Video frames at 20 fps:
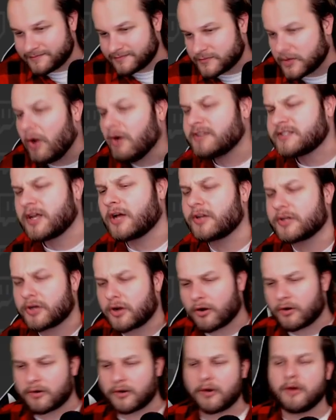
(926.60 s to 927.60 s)
Oh, it's called a
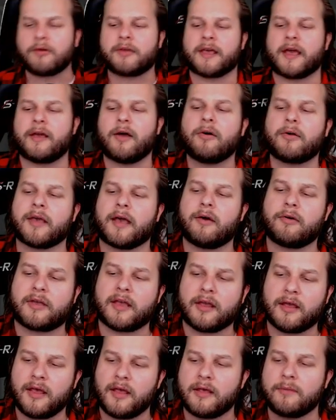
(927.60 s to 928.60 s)
girdle. Okay, okay, okay.